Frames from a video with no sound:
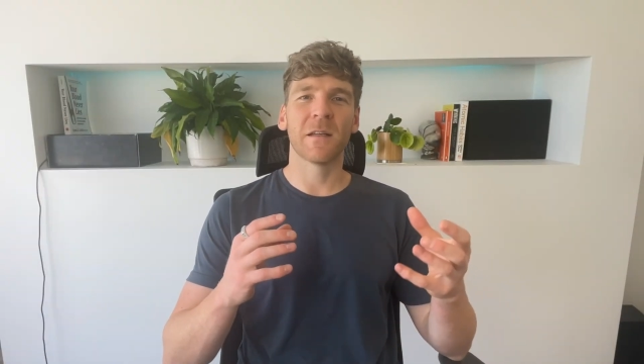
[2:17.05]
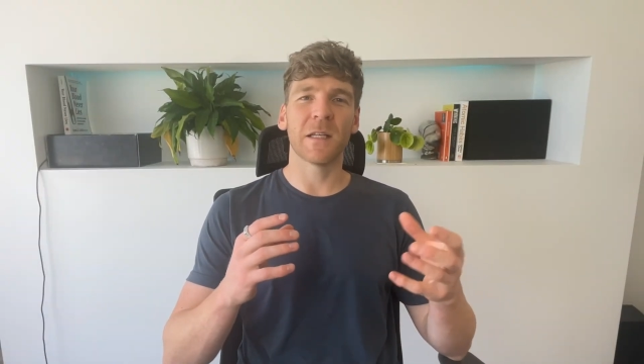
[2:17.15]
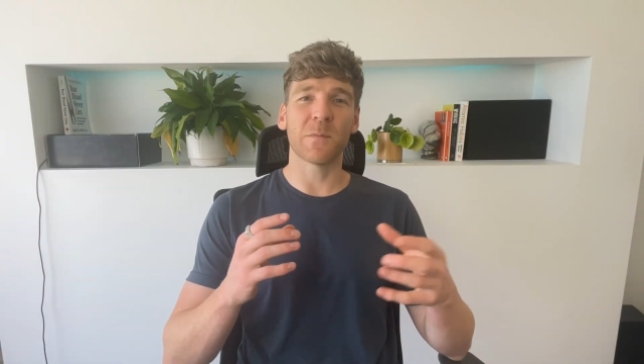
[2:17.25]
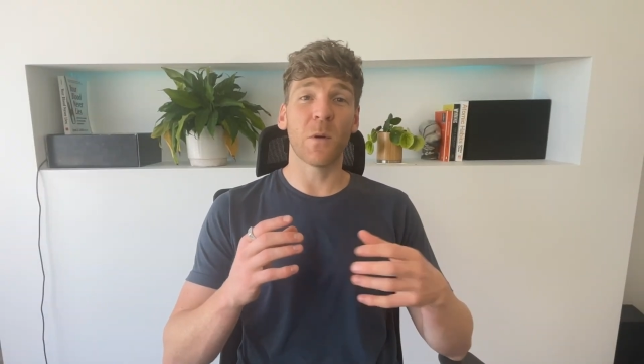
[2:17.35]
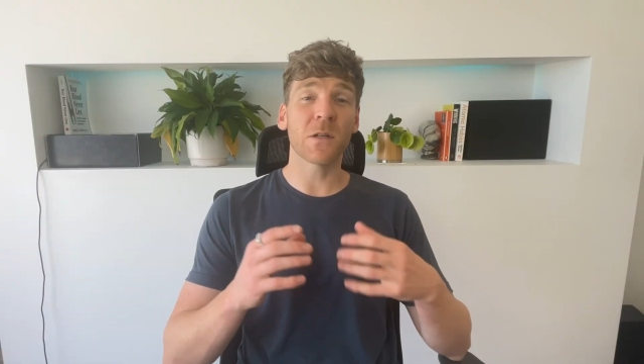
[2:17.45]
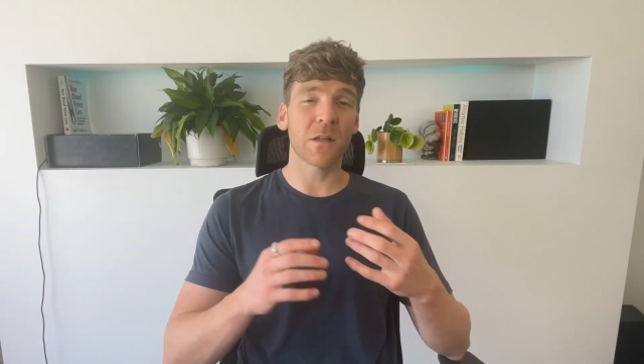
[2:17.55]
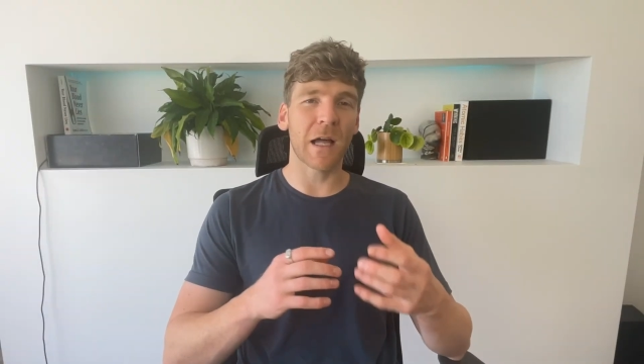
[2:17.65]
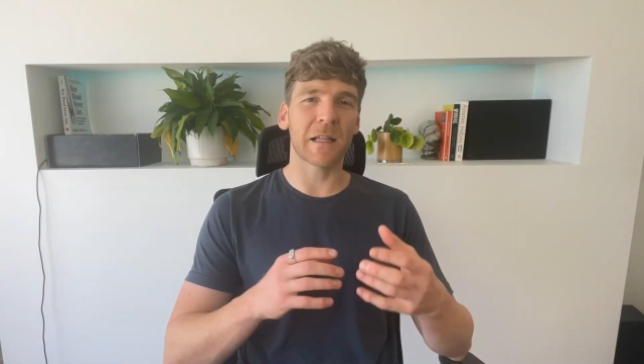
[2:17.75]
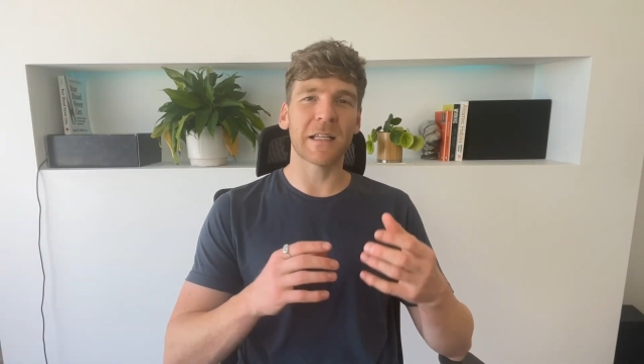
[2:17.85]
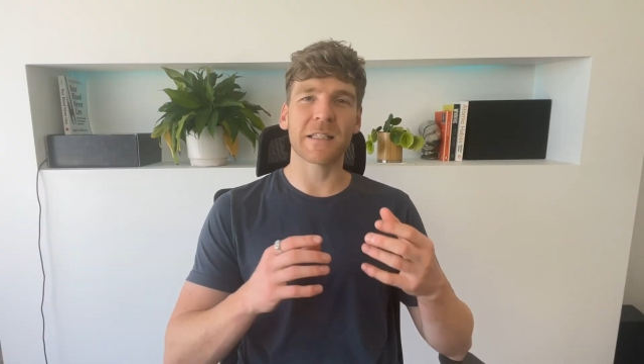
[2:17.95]
is most
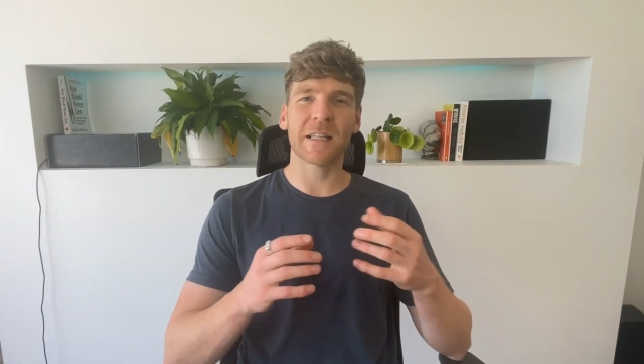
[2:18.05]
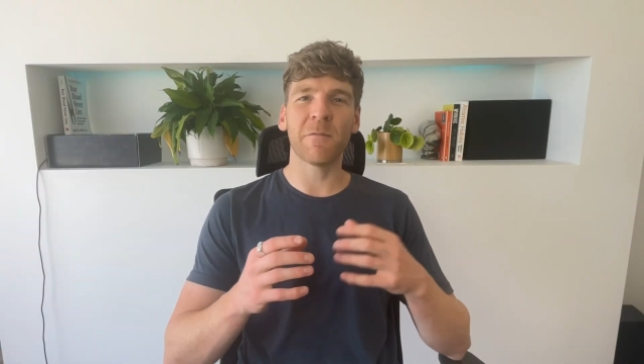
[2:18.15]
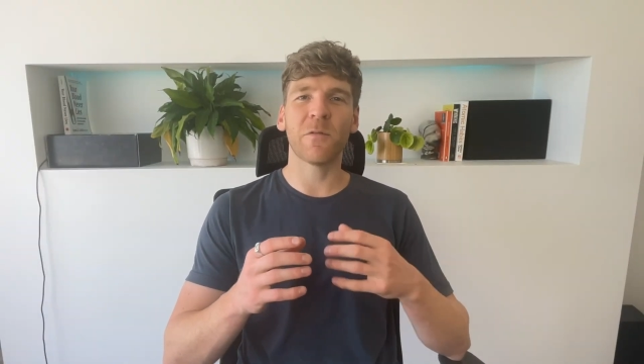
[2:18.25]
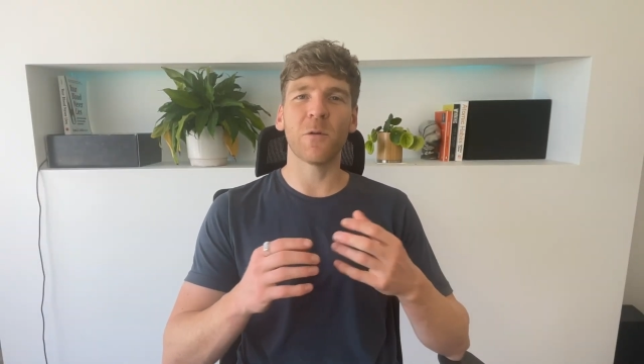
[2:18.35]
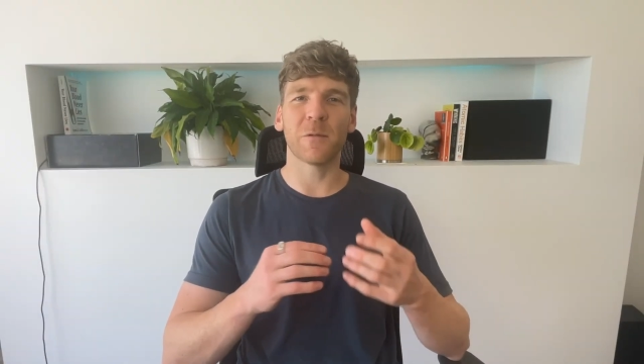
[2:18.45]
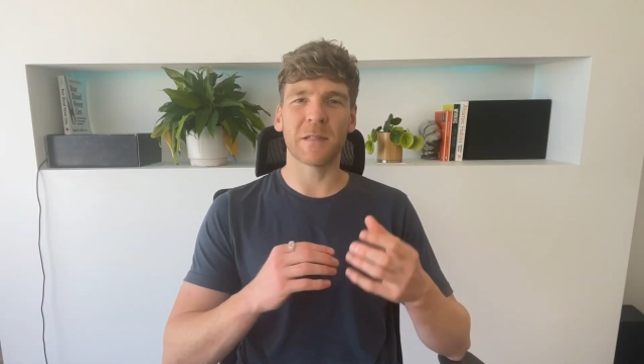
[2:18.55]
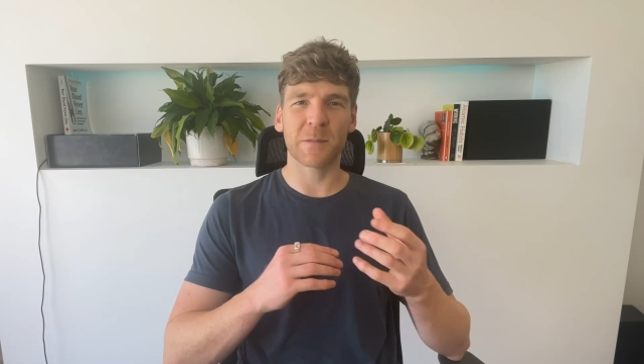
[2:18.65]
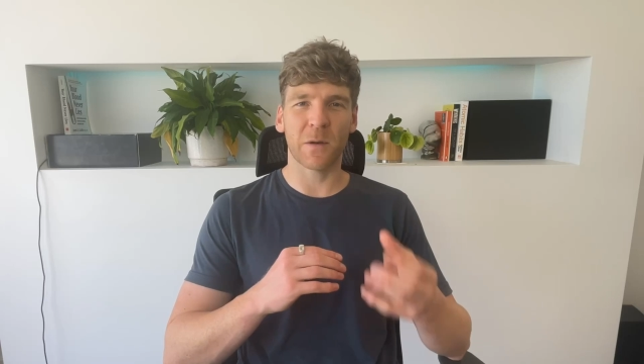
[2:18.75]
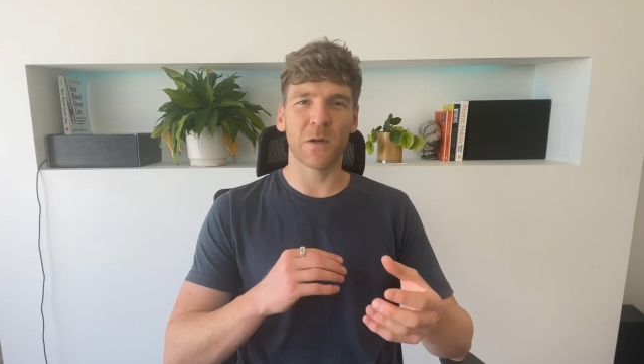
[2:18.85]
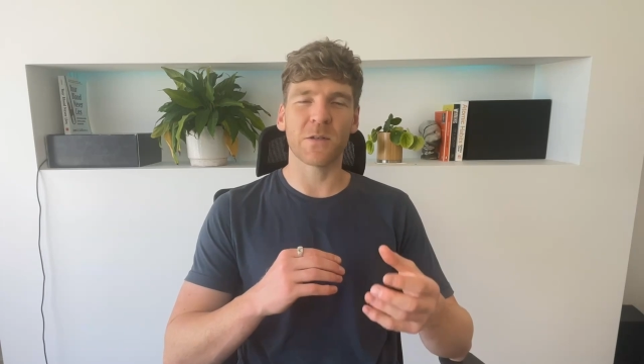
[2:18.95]
likely some form of
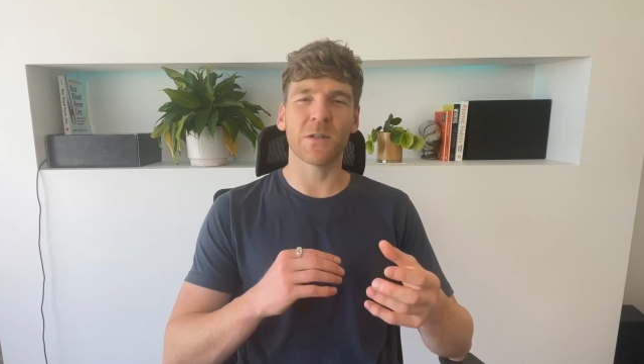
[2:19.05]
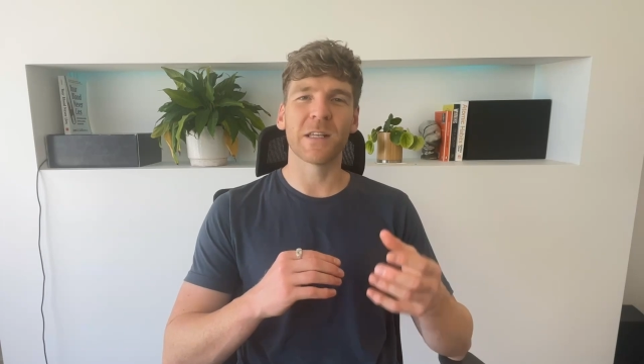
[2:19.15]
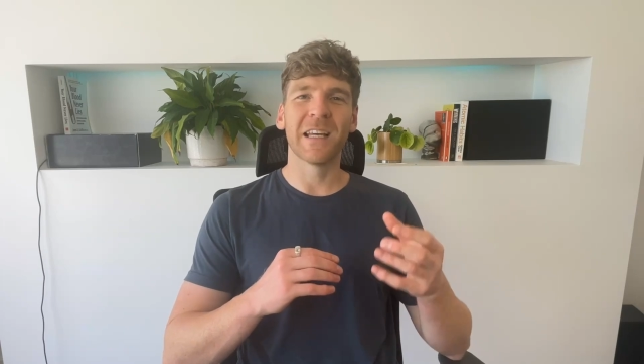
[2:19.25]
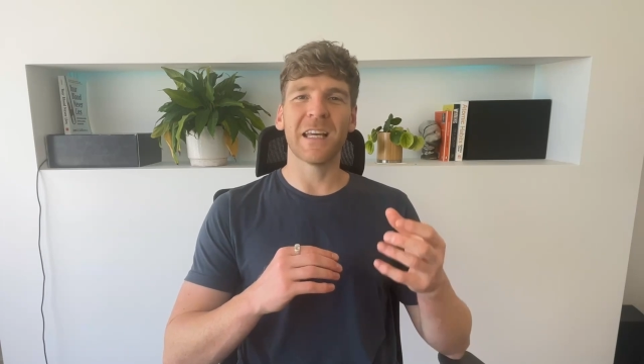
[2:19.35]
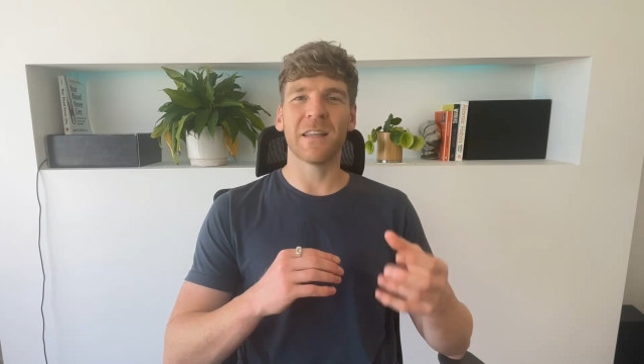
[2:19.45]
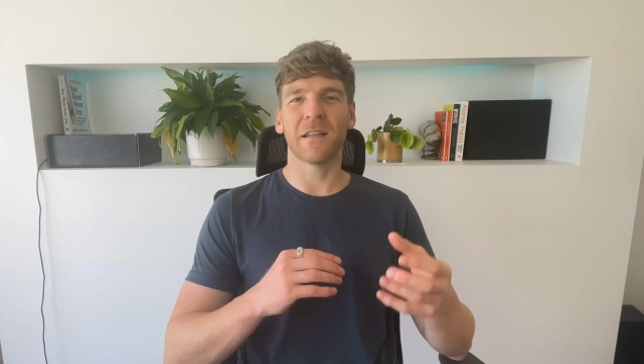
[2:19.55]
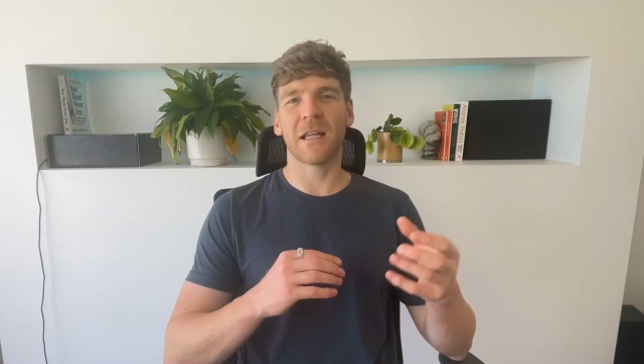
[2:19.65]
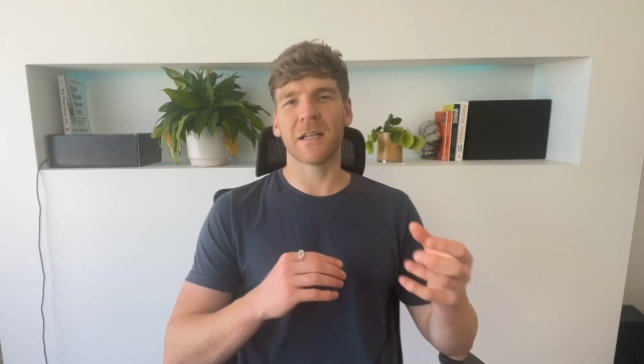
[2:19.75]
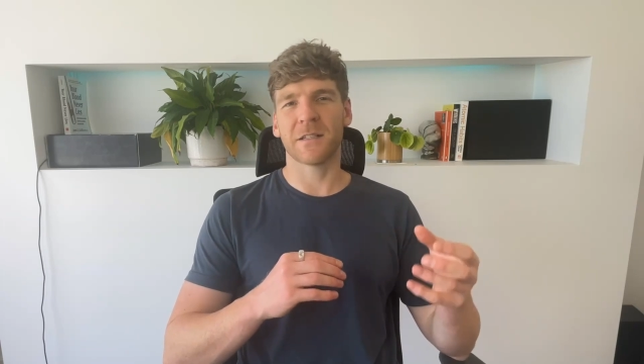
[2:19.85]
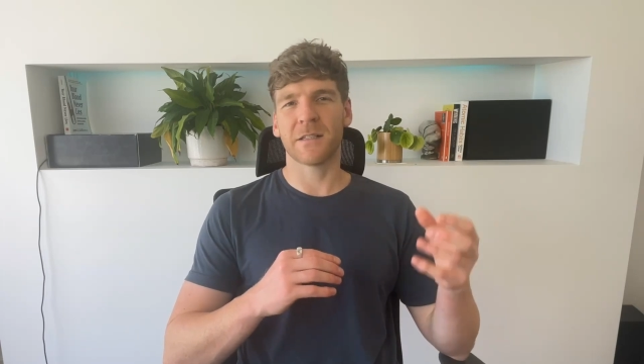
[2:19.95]
dysbiosis in the
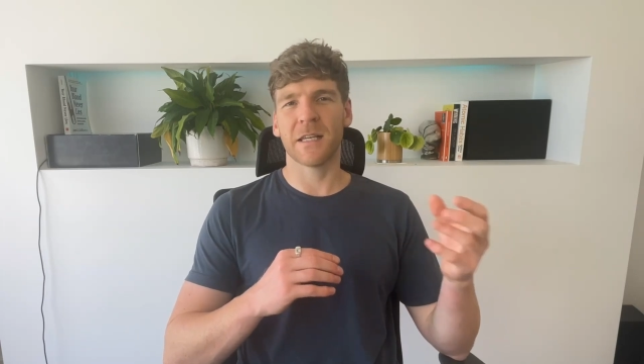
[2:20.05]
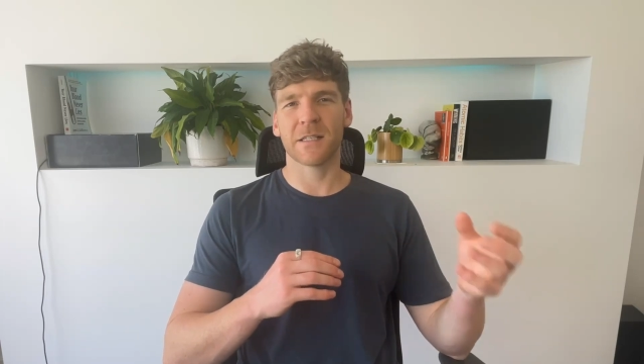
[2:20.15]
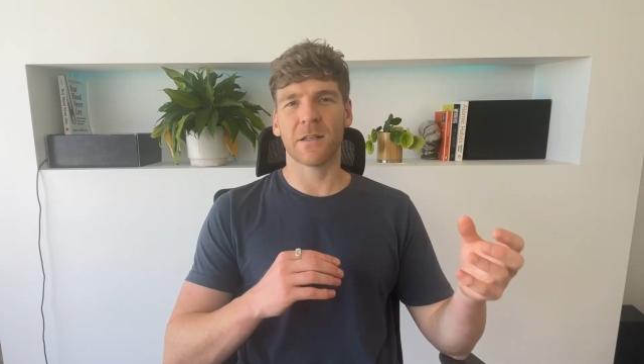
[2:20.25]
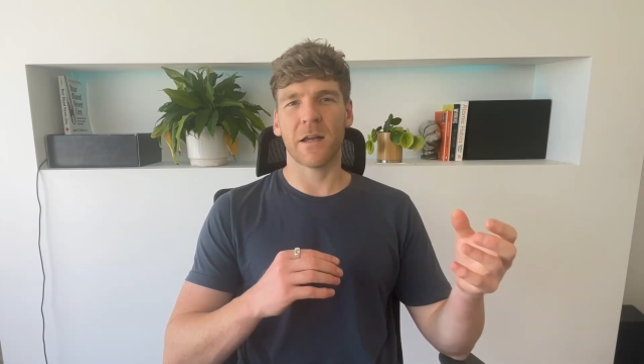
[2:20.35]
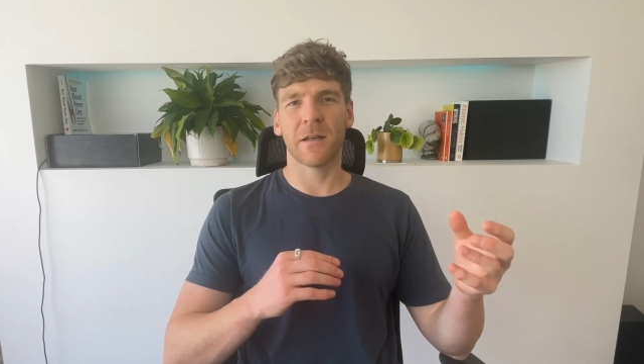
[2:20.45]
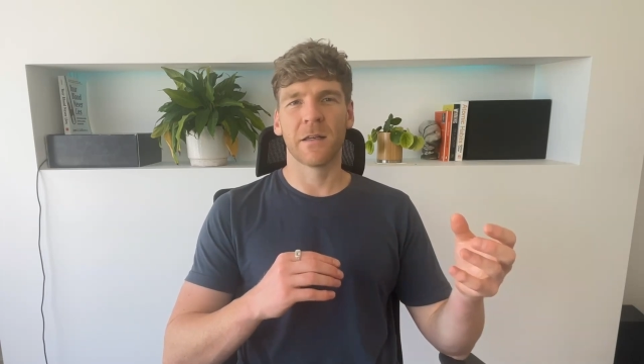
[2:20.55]
large intestine.